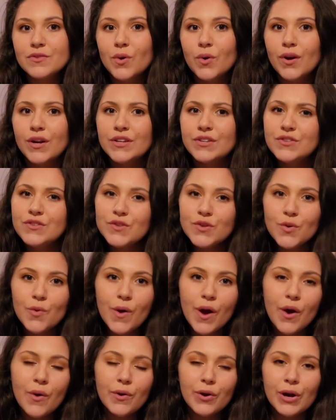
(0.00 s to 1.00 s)
or a
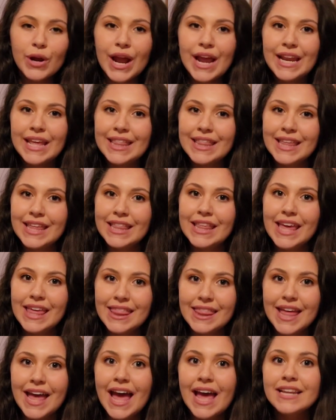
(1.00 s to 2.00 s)
duo or anything like
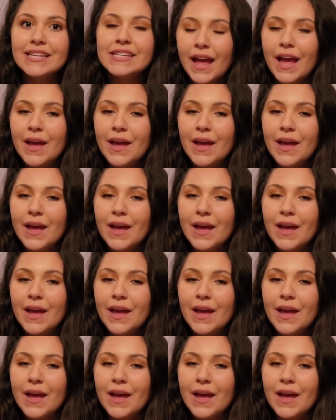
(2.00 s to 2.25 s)
that,